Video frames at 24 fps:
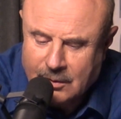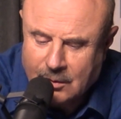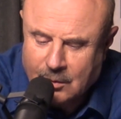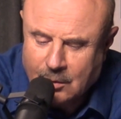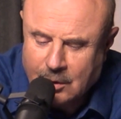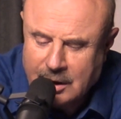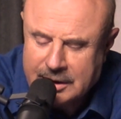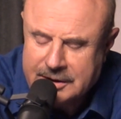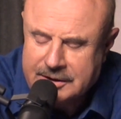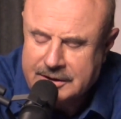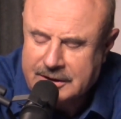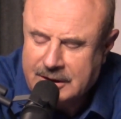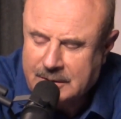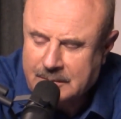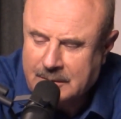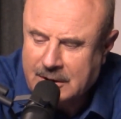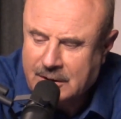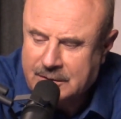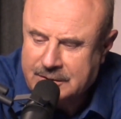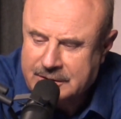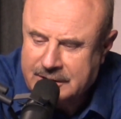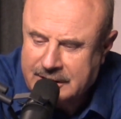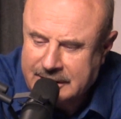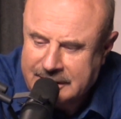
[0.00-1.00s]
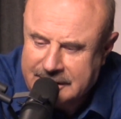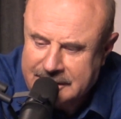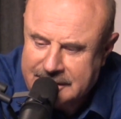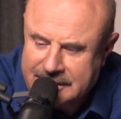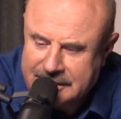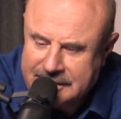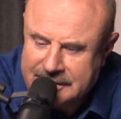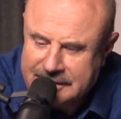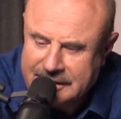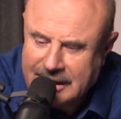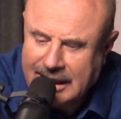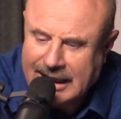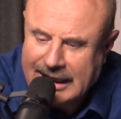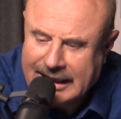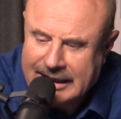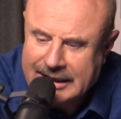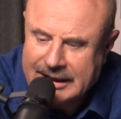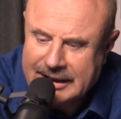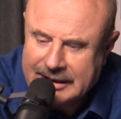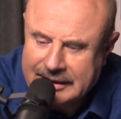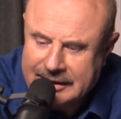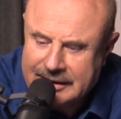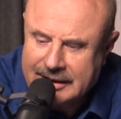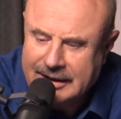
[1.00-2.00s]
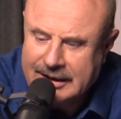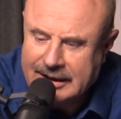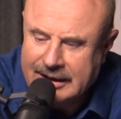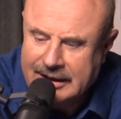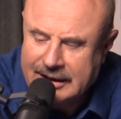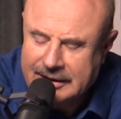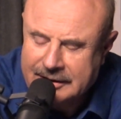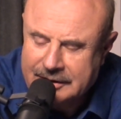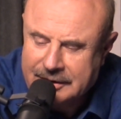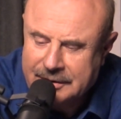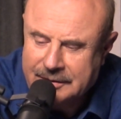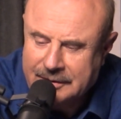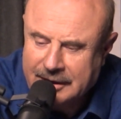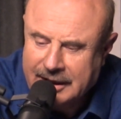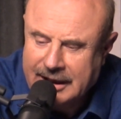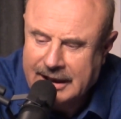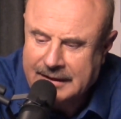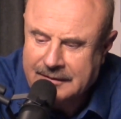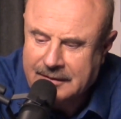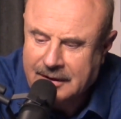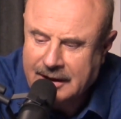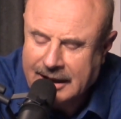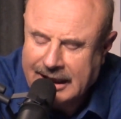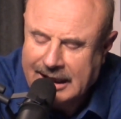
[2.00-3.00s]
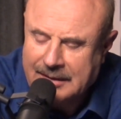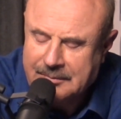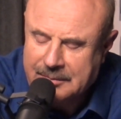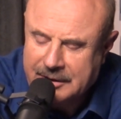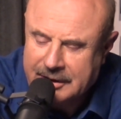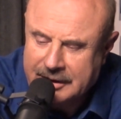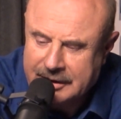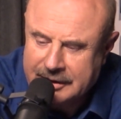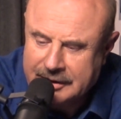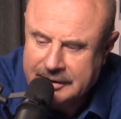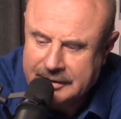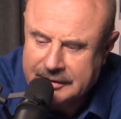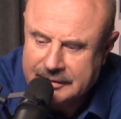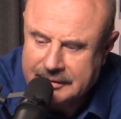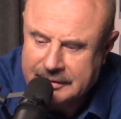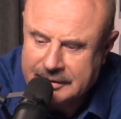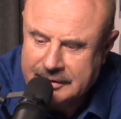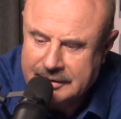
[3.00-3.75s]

What's the most exciting thing to ever happen to you?